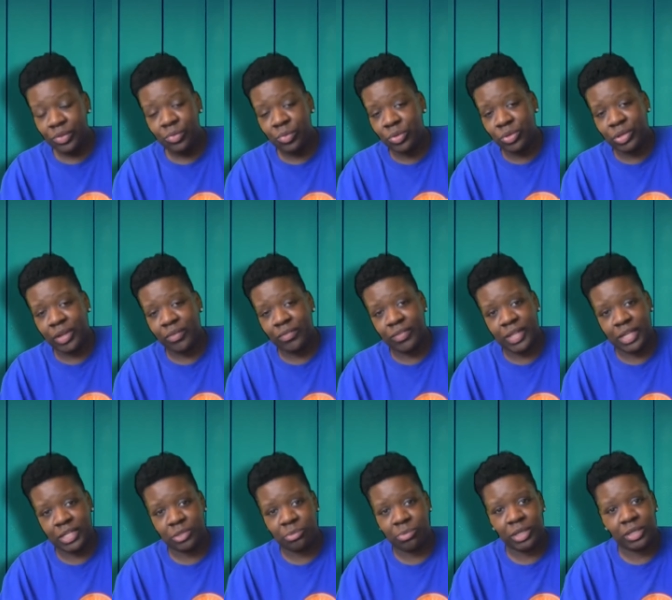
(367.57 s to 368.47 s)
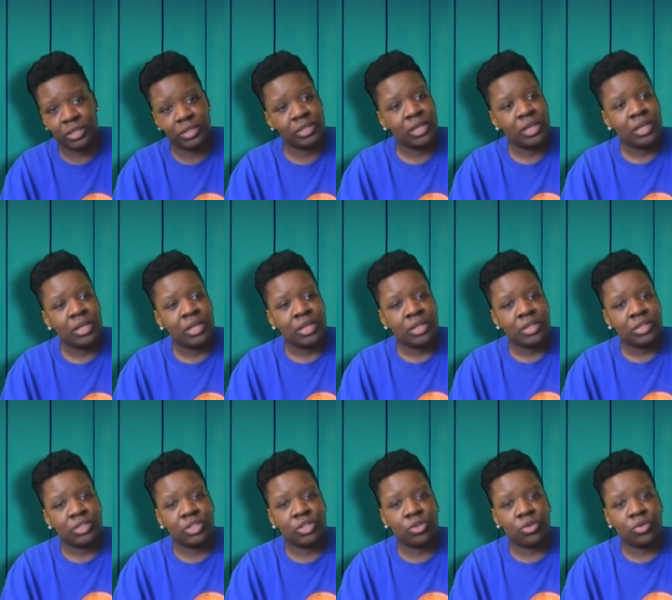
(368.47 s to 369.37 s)
We don't have a lot of space.
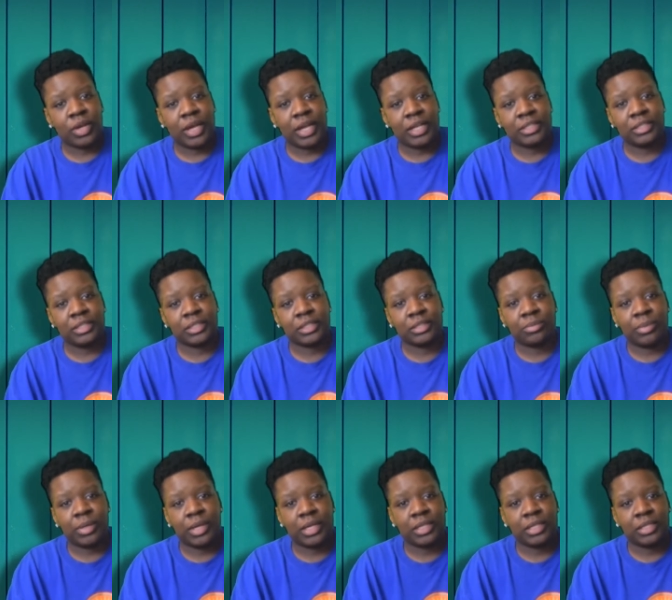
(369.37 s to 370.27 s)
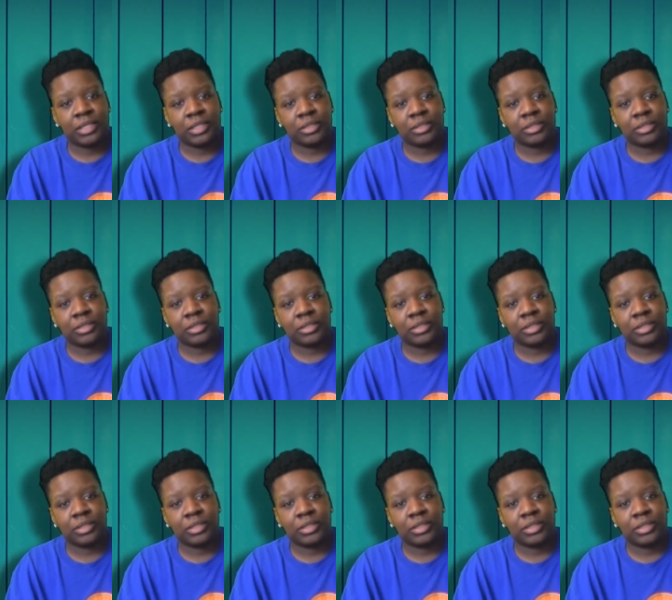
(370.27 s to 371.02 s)
So I took upon